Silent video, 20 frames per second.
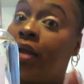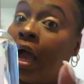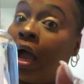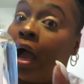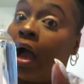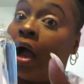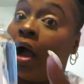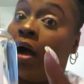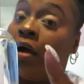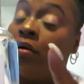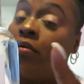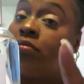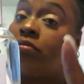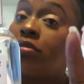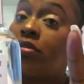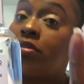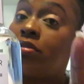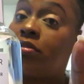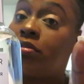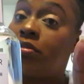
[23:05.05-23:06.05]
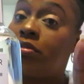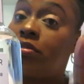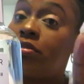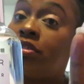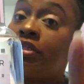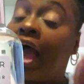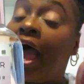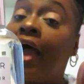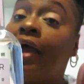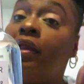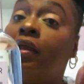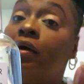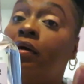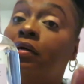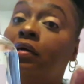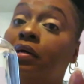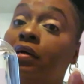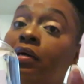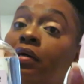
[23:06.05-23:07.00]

Now, uh, uh, Skylar,